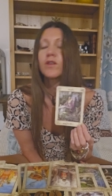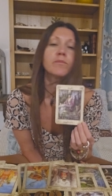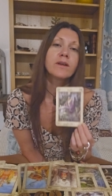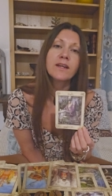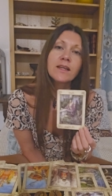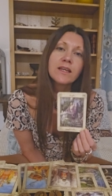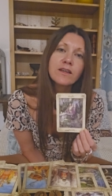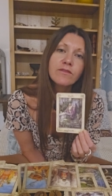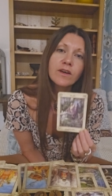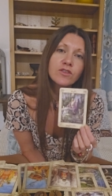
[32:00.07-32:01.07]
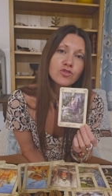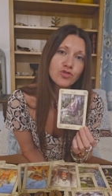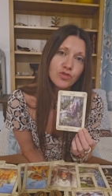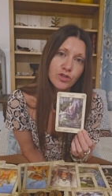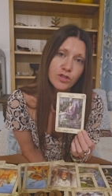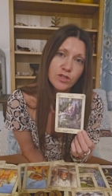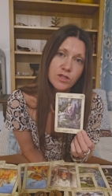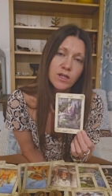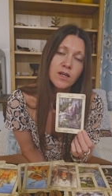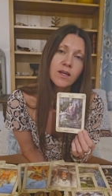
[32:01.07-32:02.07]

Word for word: got to believe and trust